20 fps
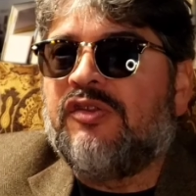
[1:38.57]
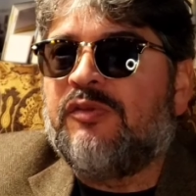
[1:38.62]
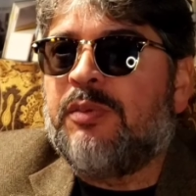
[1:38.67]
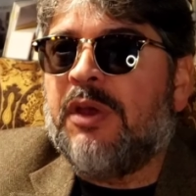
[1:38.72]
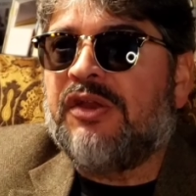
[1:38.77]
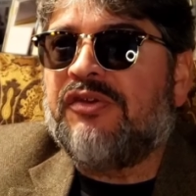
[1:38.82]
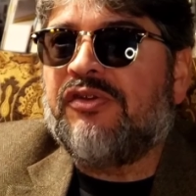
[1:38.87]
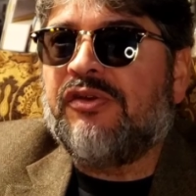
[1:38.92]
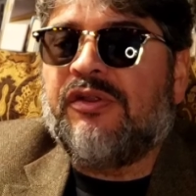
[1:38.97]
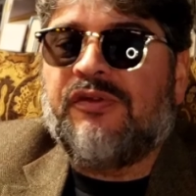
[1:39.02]

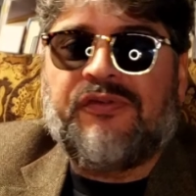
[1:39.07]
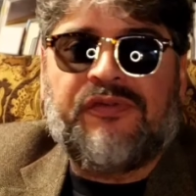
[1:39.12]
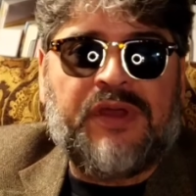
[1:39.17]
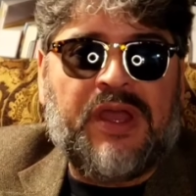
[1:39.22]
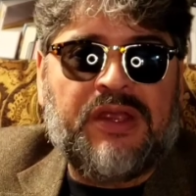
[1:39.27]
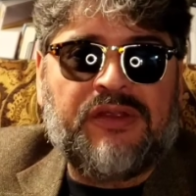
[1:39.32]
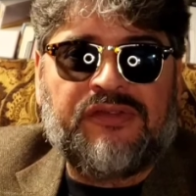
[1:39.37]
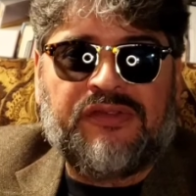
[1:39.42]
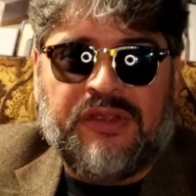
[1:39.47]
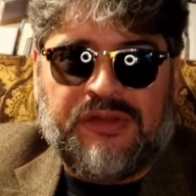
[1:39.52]
special
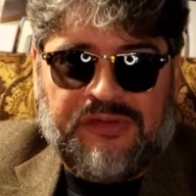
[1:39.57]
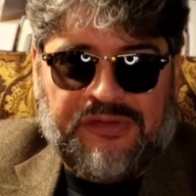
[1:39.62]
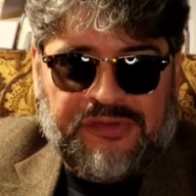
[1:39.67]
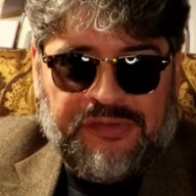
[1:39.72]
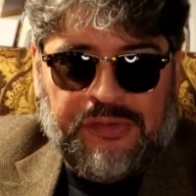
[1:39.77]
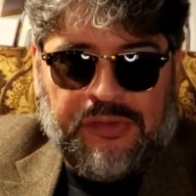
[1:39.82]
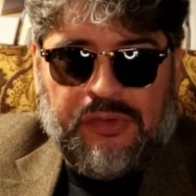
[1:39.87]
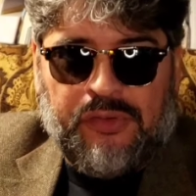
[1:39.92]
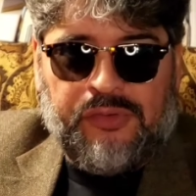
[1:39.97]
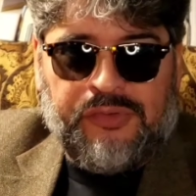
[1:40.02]
effects that
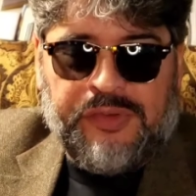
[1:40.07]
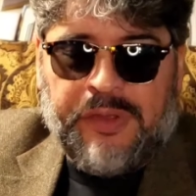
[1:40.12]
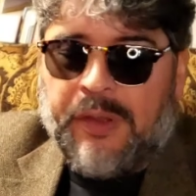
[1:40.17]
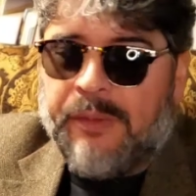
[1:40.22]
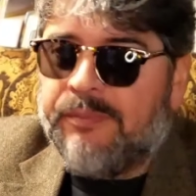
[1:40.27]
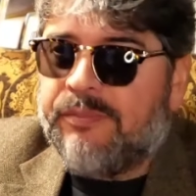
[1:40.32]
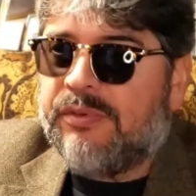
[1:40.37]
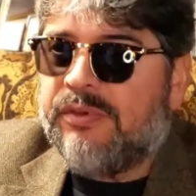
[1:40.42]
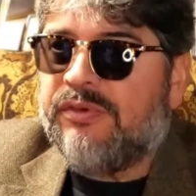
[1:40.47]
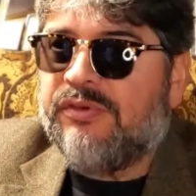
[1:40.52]
still hold
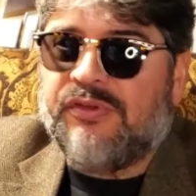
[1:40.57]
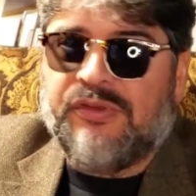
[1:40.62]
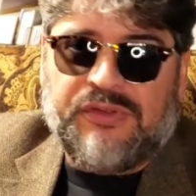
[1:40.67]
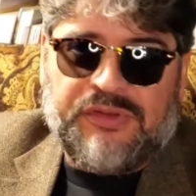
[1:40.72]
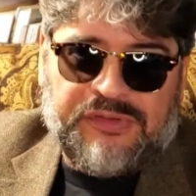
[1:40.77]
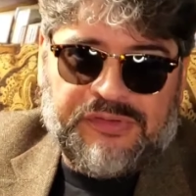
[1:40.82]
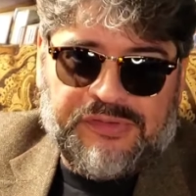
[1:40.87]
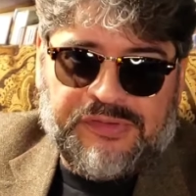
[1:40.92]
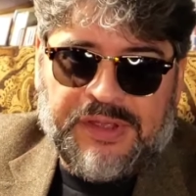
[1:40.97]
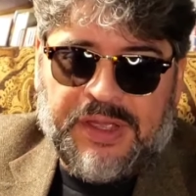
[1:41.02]
up to
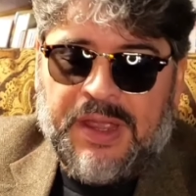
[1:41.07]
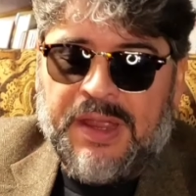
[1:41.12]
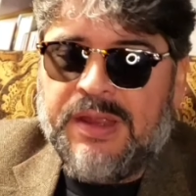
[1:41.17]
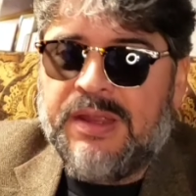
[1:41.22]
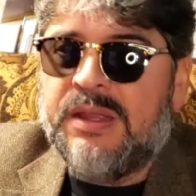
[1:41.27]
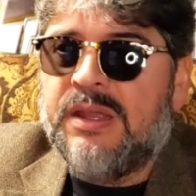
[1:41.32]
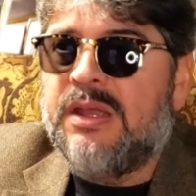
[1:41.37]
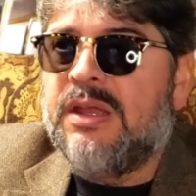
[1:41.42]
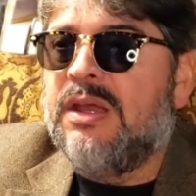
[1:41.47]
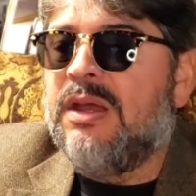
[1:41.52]
this
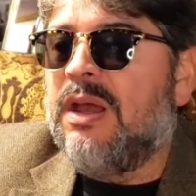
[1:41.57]
day.